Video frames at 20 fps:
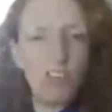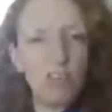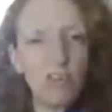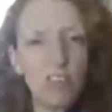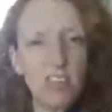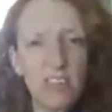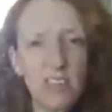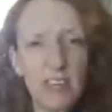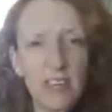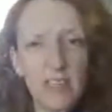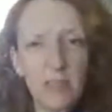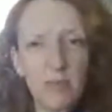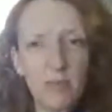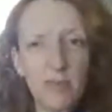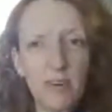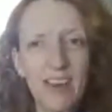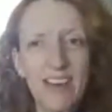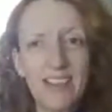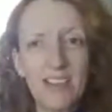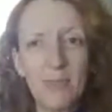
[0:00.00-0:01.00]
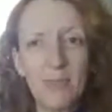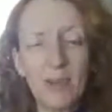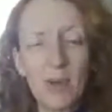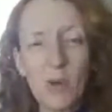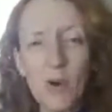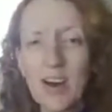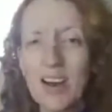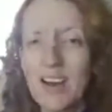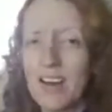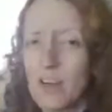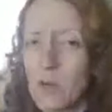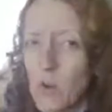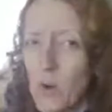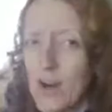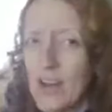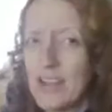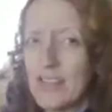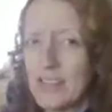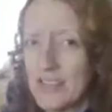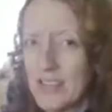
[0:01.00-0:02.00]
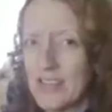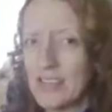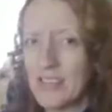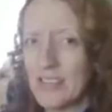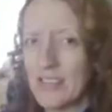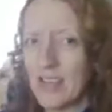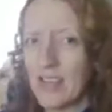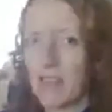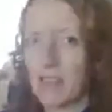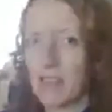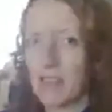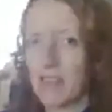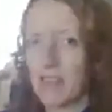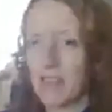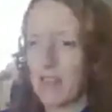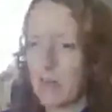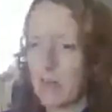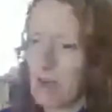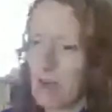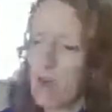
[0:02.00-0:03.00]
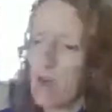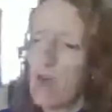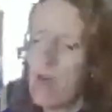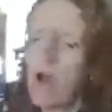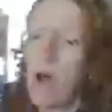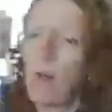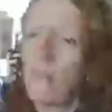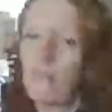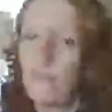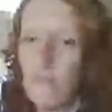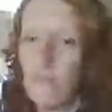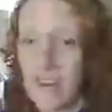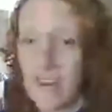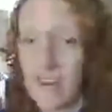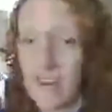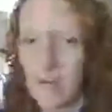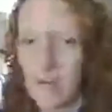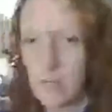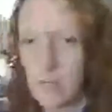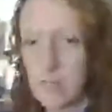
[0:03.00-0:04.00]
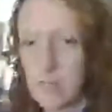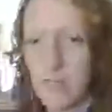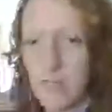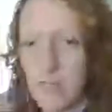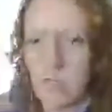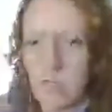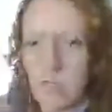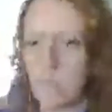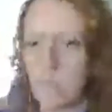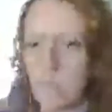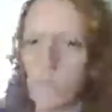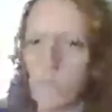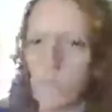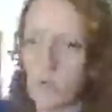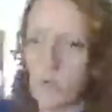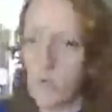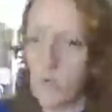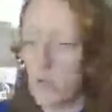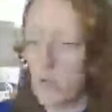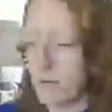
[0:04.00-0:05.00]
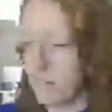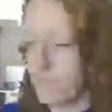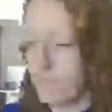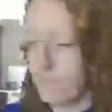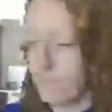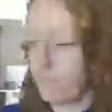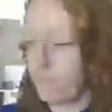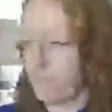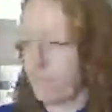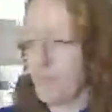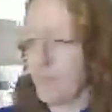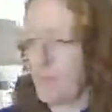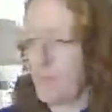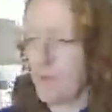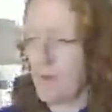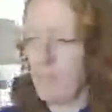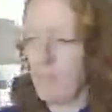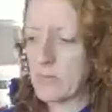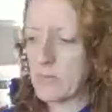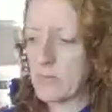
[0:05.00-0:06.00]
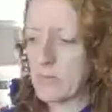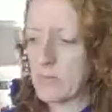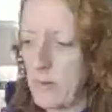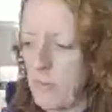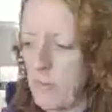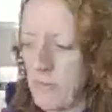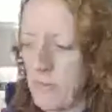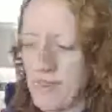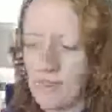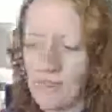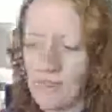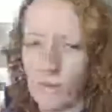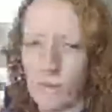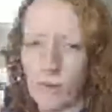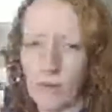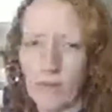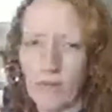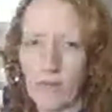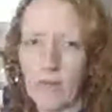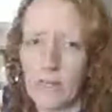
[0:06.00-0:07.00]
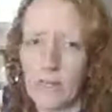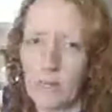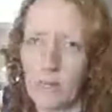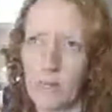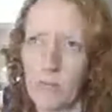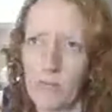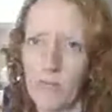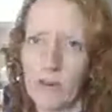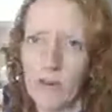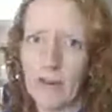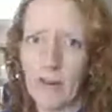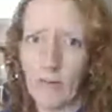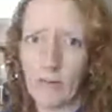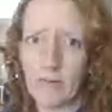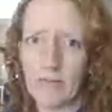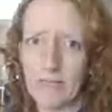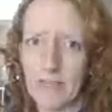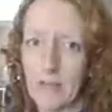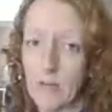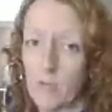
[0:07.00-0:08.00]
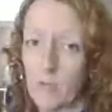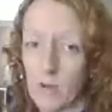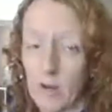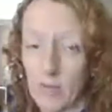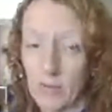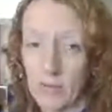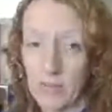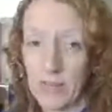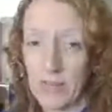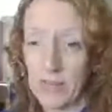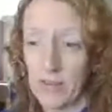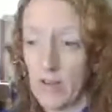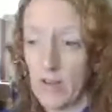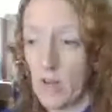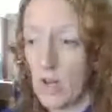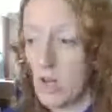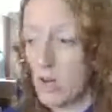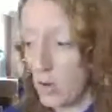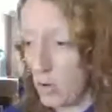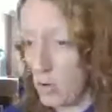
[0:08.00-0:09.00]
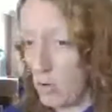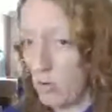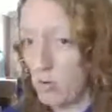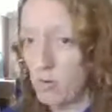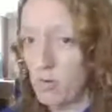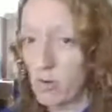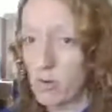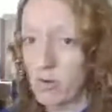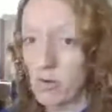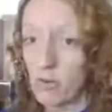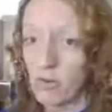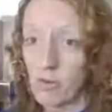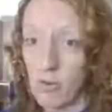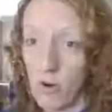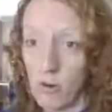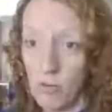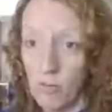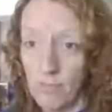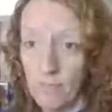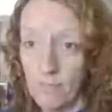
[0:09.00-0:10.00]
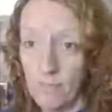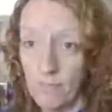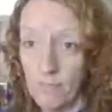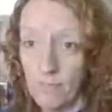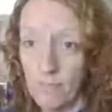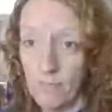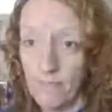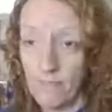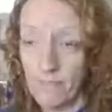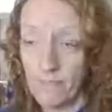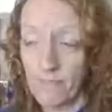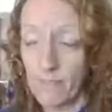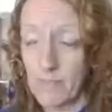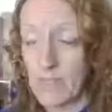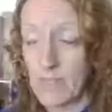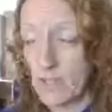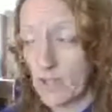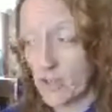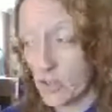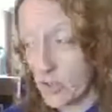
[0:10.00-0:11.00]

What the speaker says: on today, to be fair. It's going to be quite a quiet day today, I think. I'm finally up to date with all my work. I've had a few days, but we're finally up to date. We've got everything under control, which is good.